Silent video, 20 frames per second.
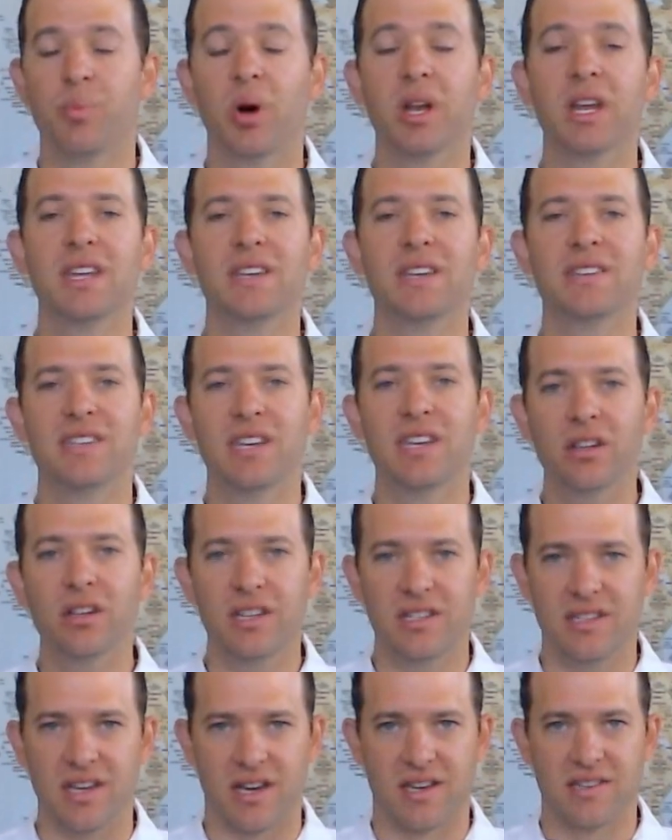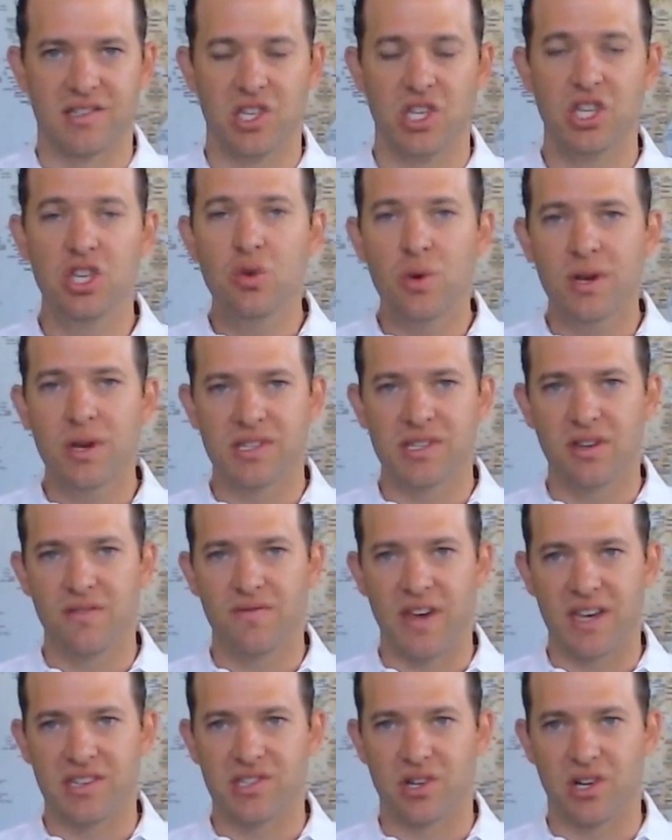But until it does, you as an
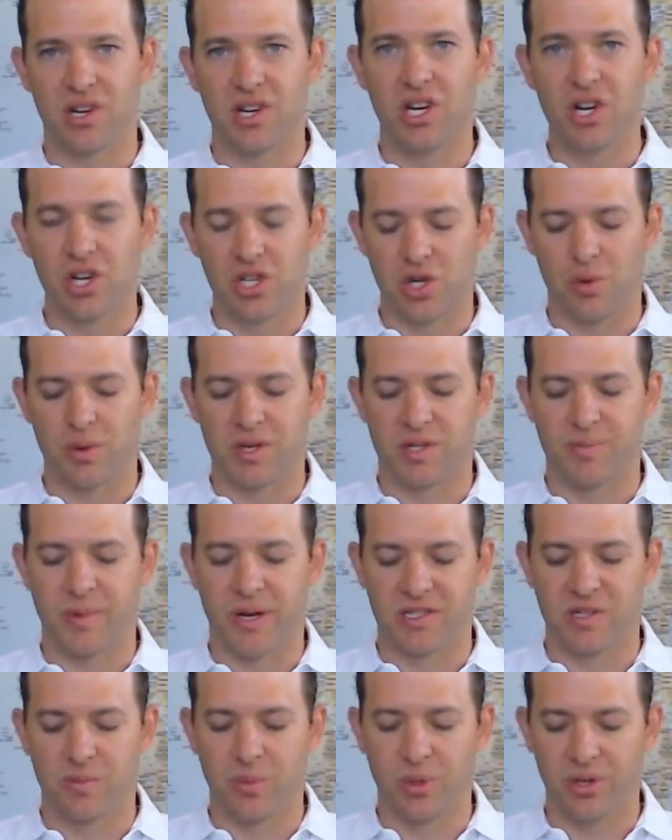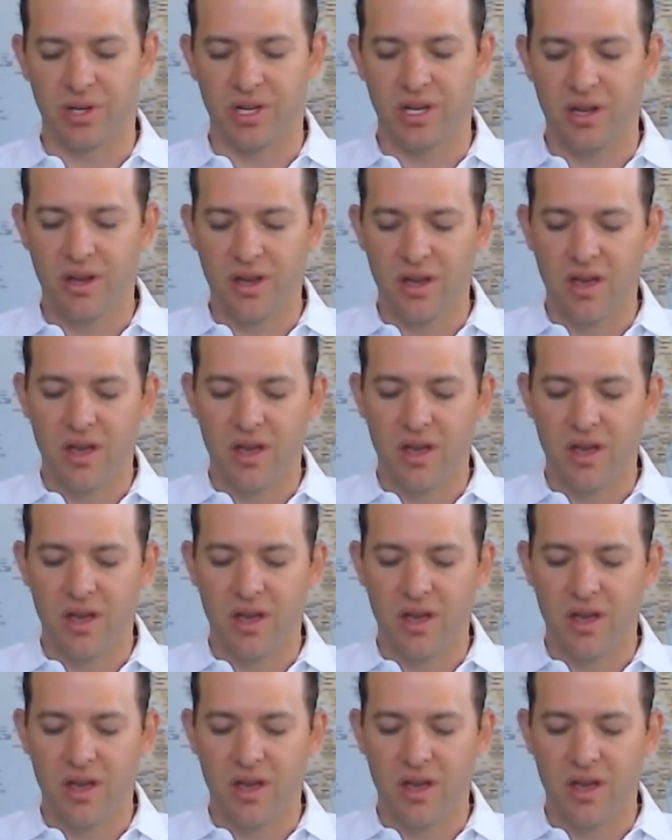investor, here's your responsibility.